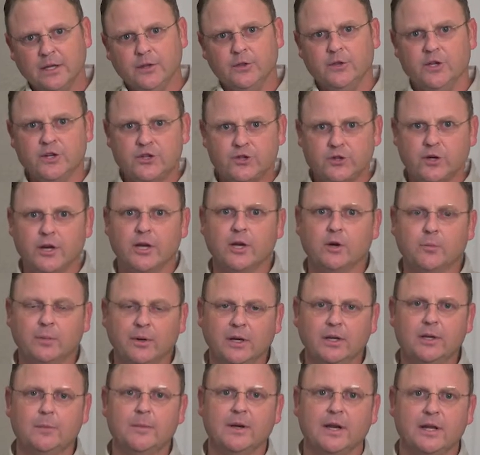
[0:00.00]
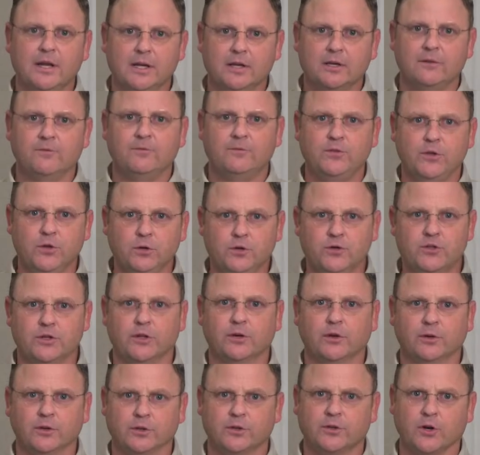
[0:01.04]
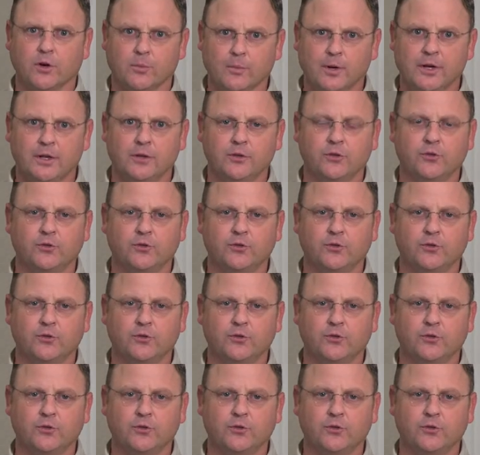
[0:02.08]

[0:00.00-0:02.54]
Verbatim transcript: This should help eliminate confusion on determining